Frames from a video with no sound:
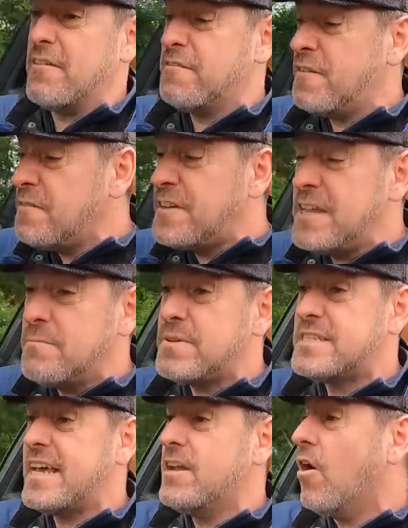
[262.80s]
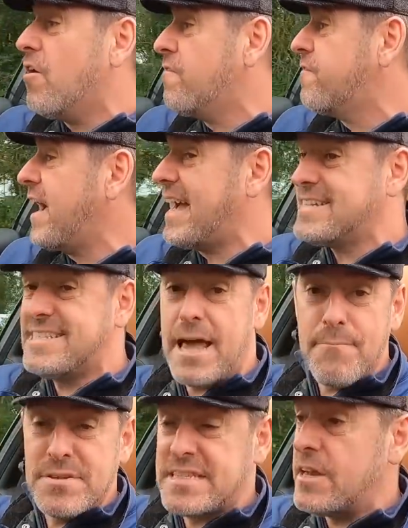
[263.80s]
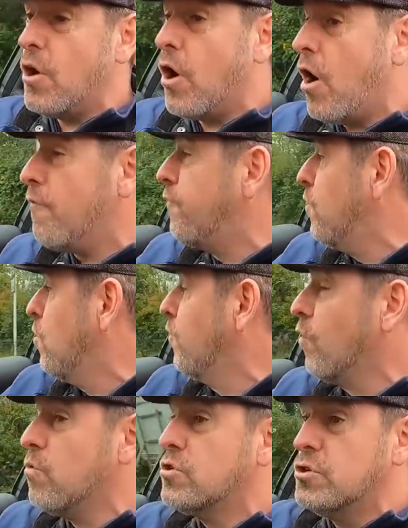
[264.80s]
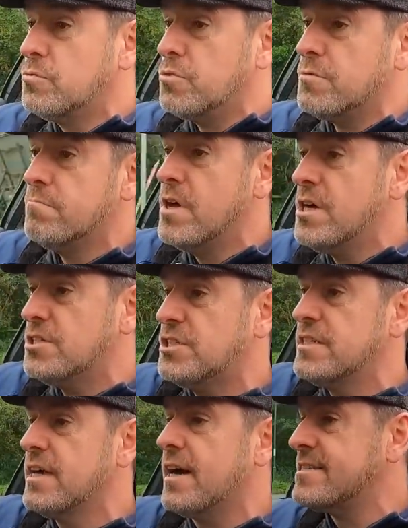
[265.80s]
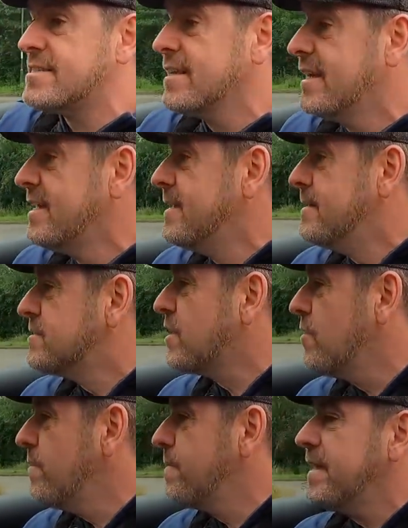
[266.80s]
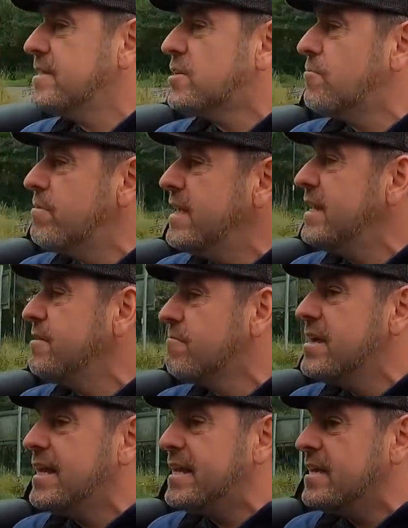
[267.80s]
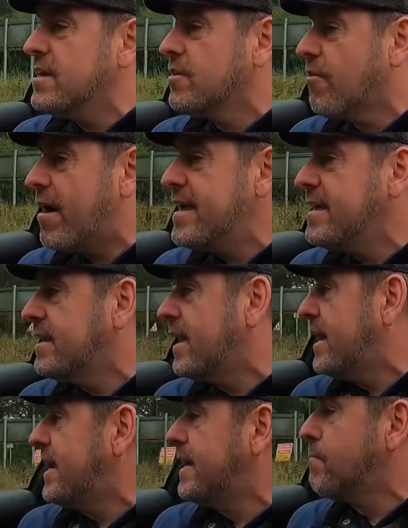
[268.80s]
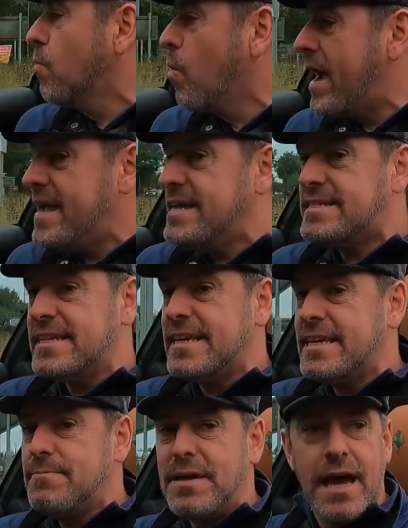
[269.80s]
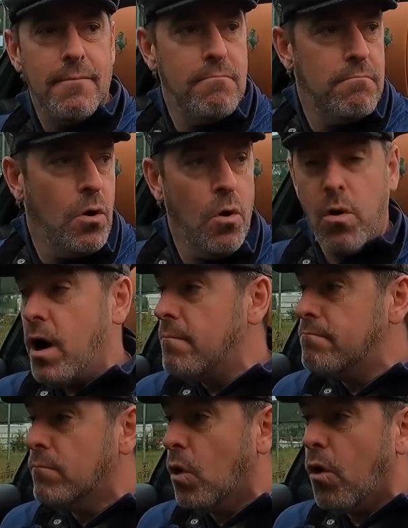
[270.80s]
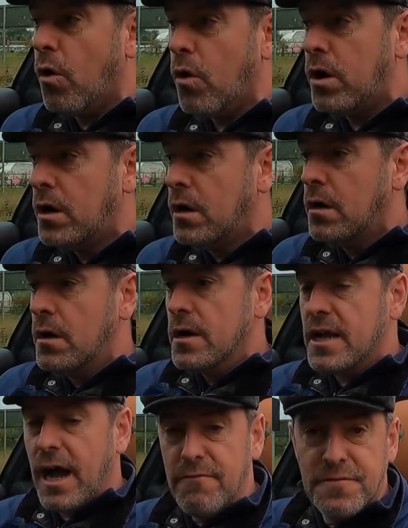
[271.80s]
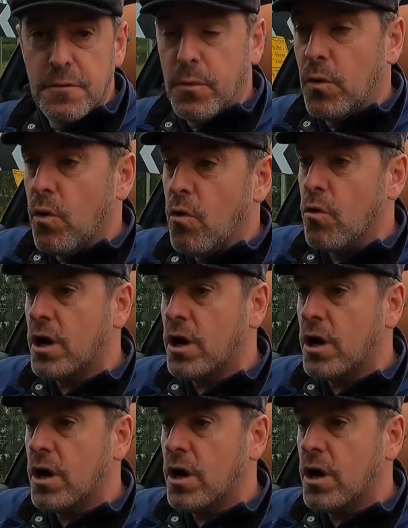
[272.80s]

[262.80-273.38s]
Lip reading: 15% off and 10% off of all Goodwood merchandise. So it's a really, really great way to become more and more comfortable or